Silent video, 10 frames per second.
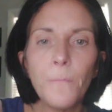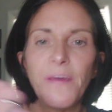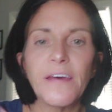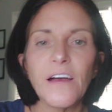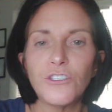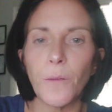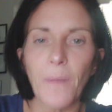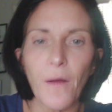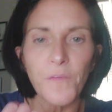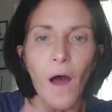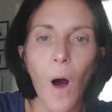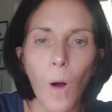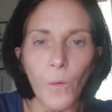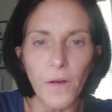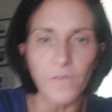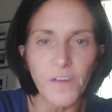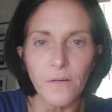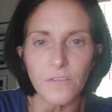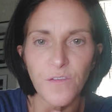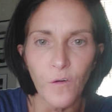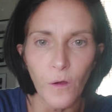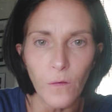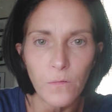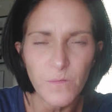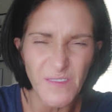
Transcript: because your mouth already feels full.